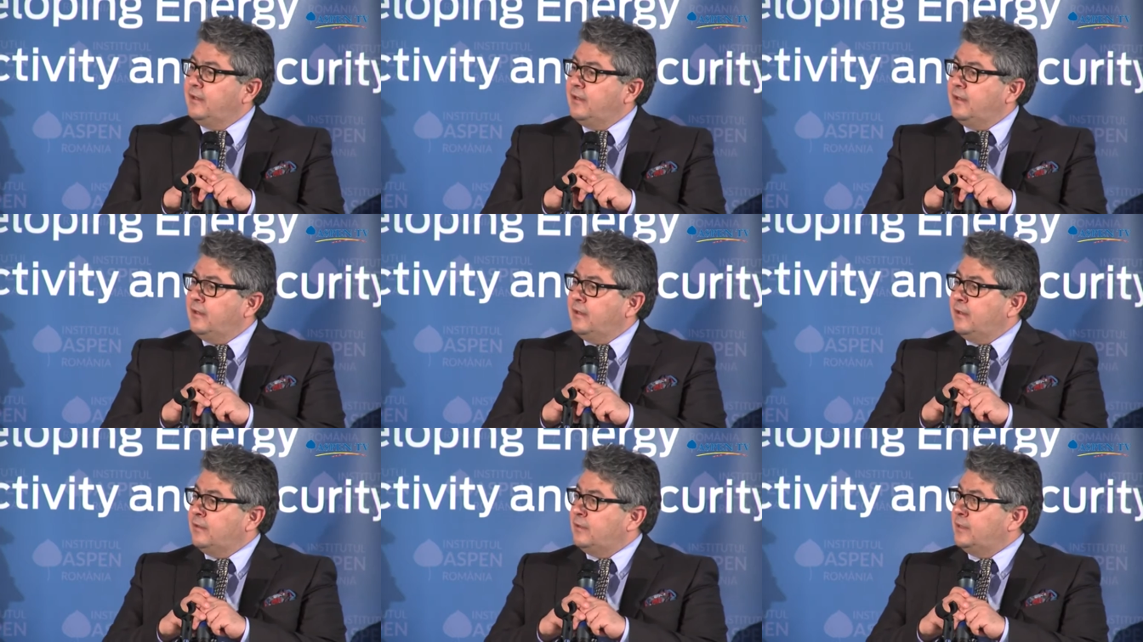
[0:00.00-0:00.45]

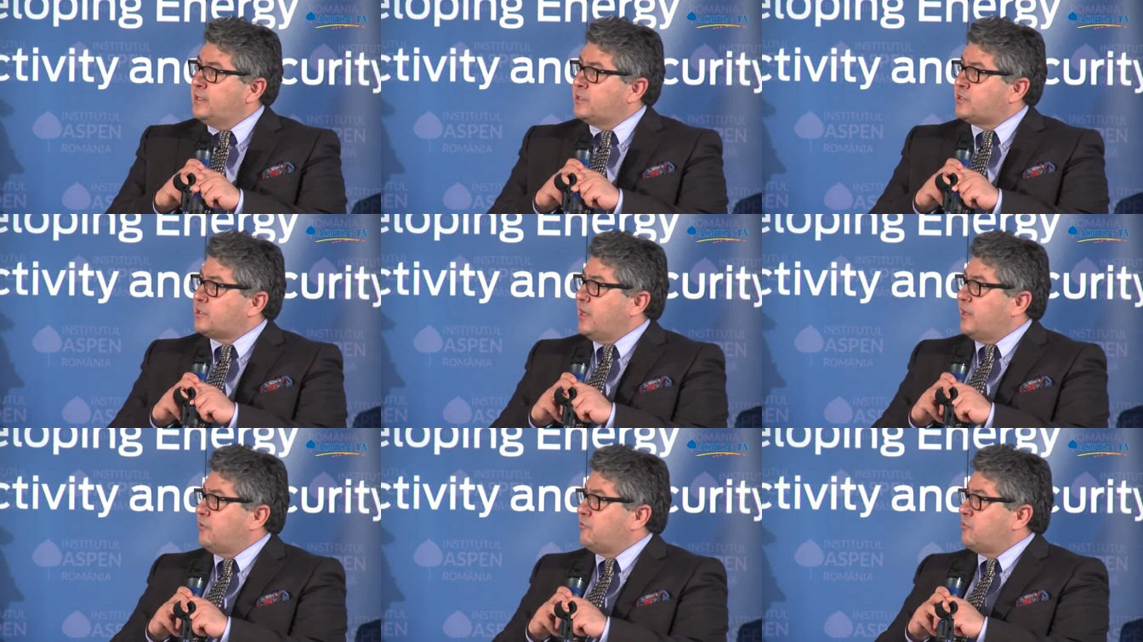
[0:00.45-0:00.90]
these
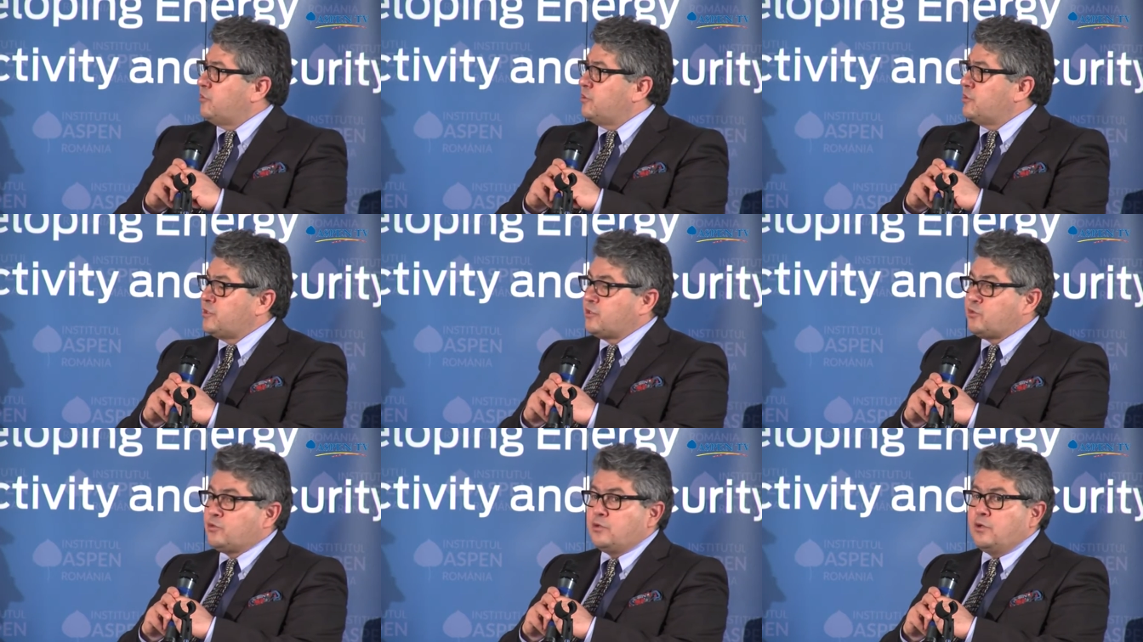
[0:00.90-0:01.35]

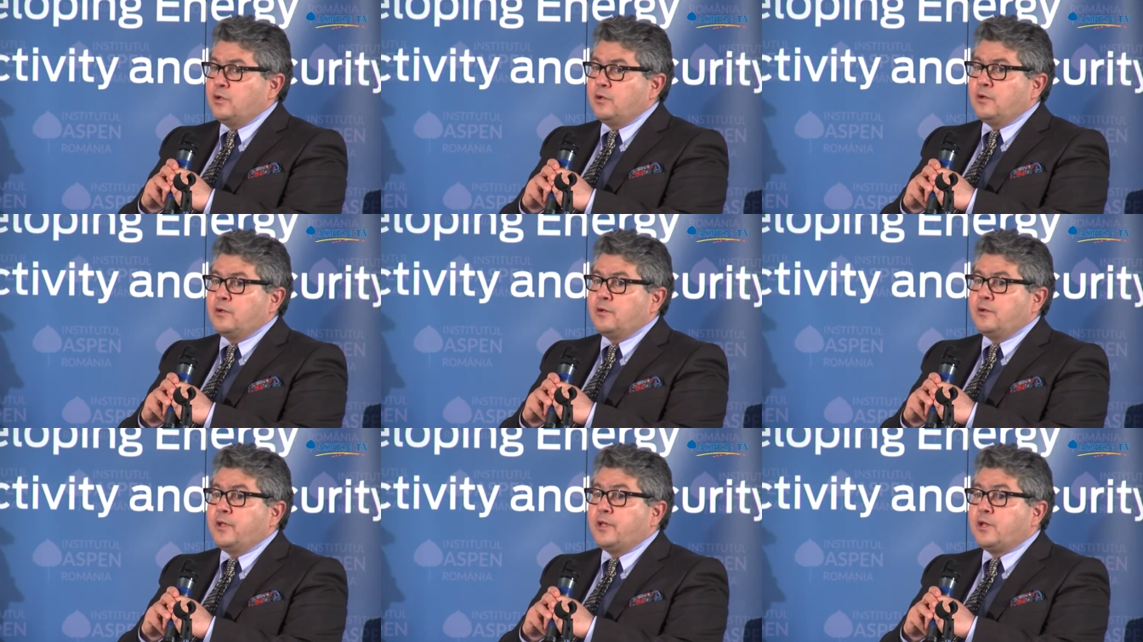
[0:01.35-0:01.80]
countries'
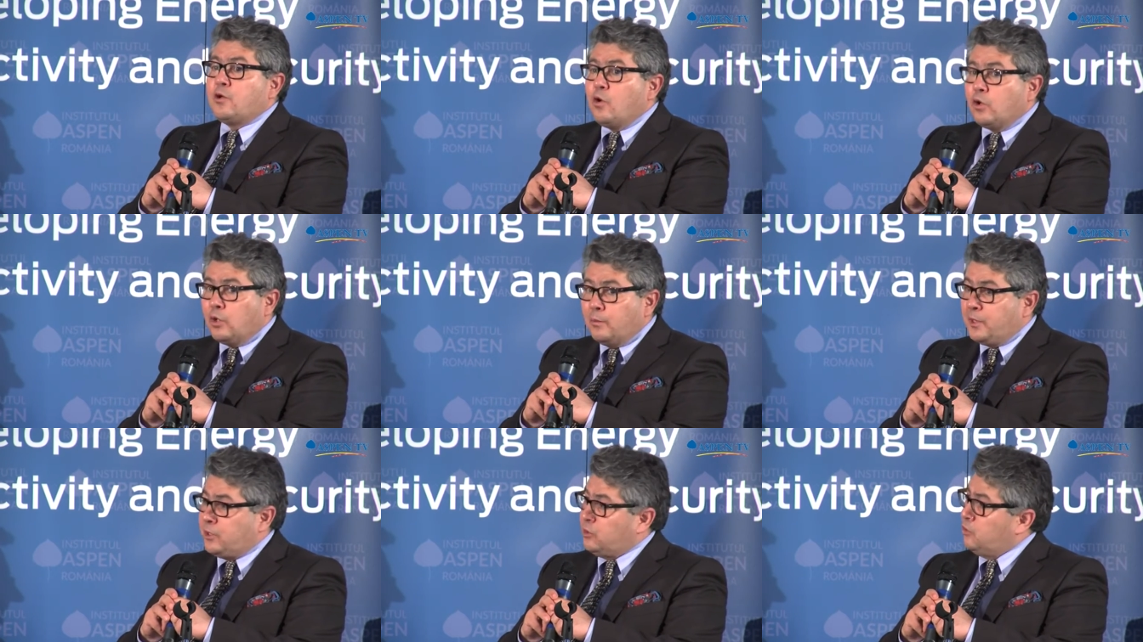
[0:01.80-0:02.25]

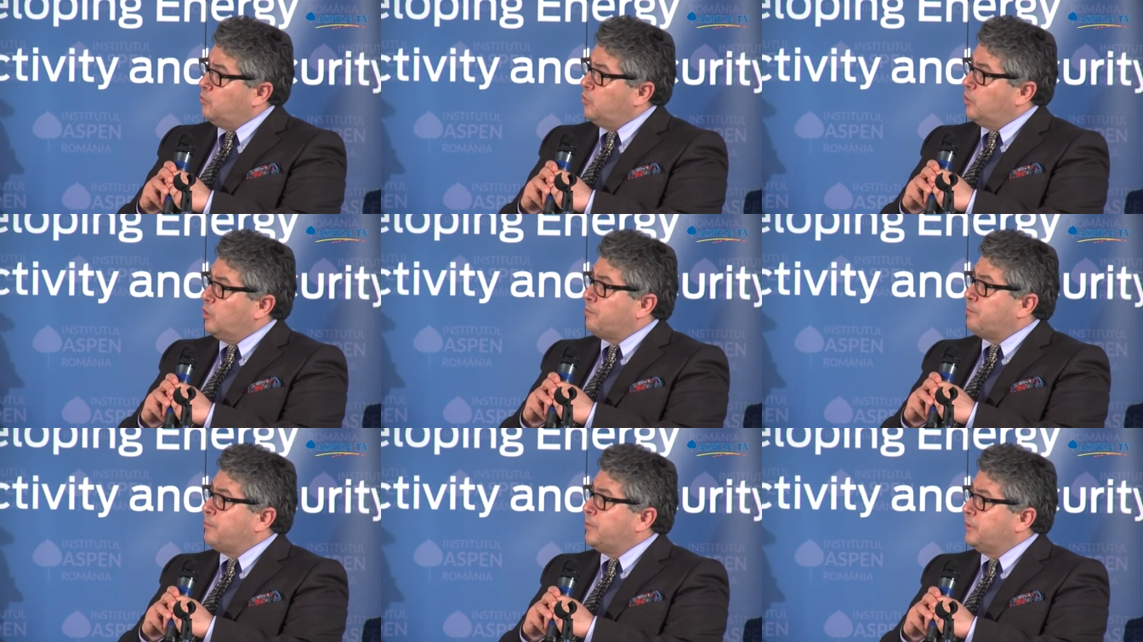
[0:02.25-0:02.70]
economic
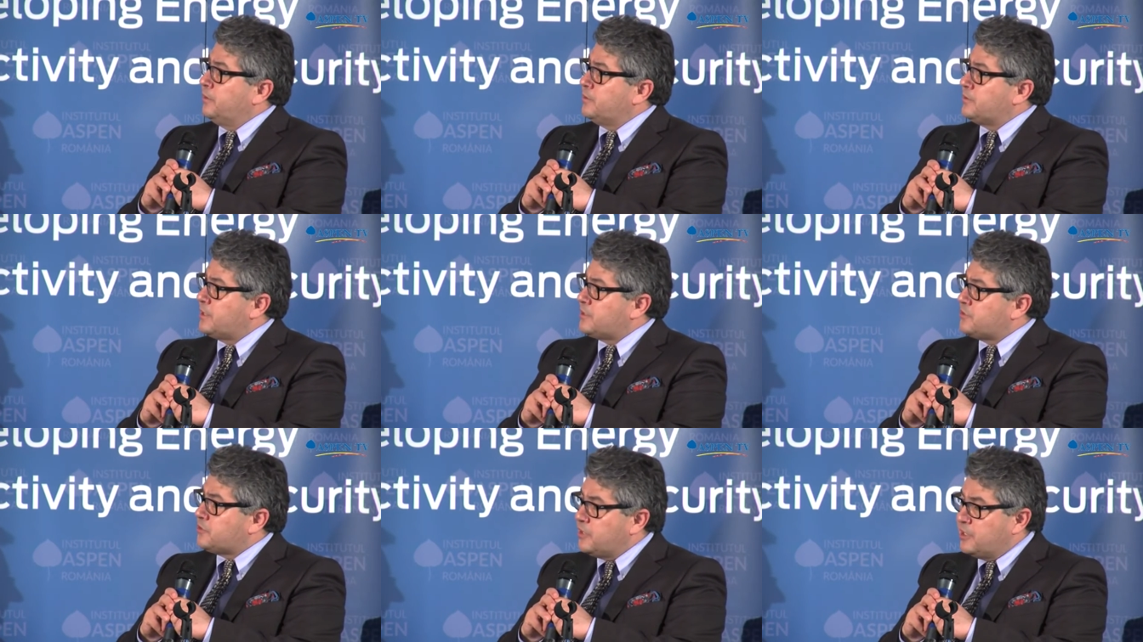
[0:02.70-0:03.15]
development,
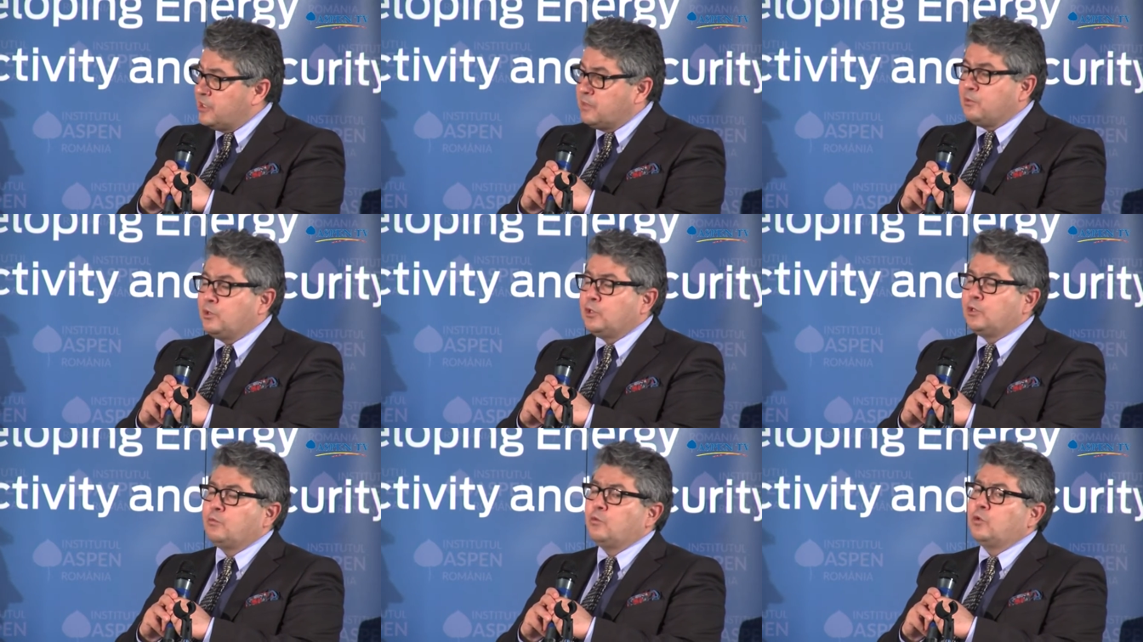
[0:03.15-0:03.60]

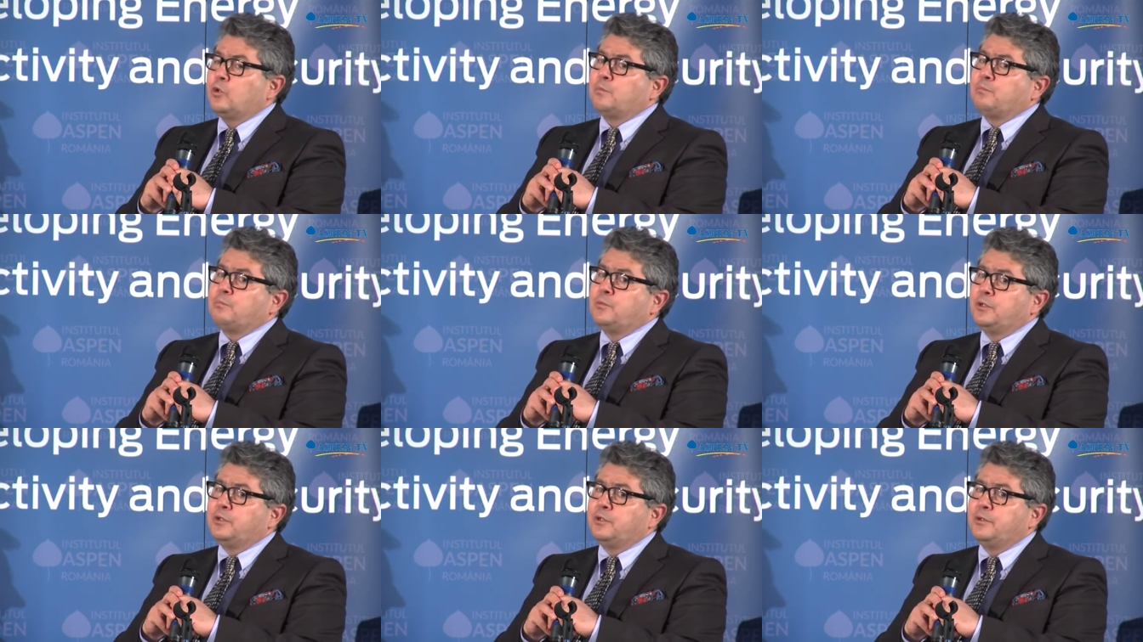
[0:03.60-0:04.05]
sustainable
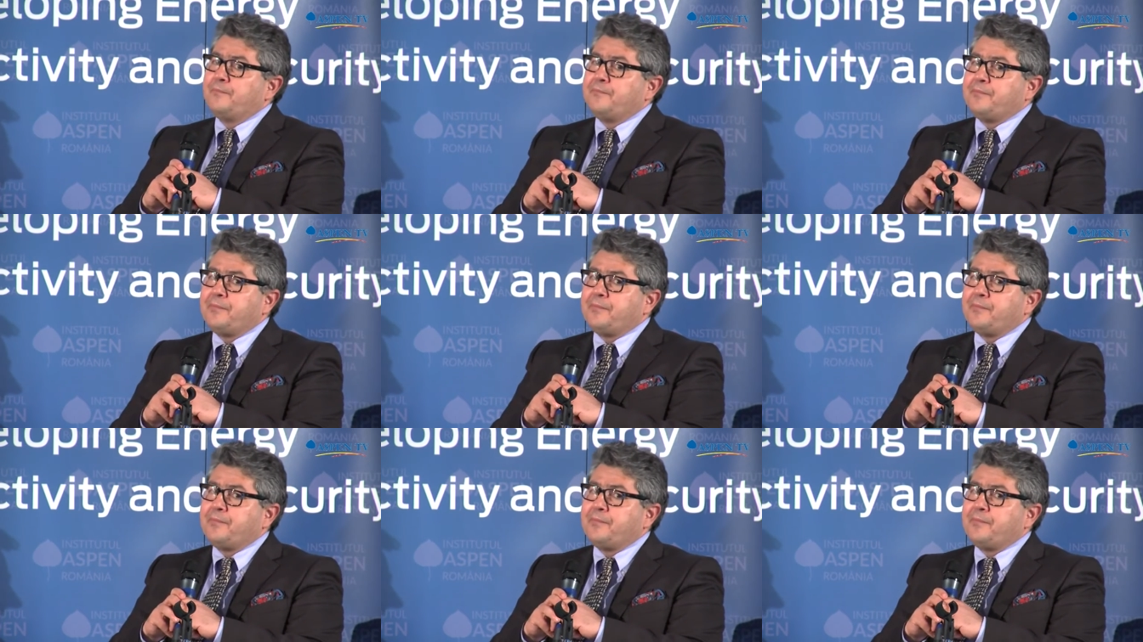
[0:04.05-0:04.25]
development,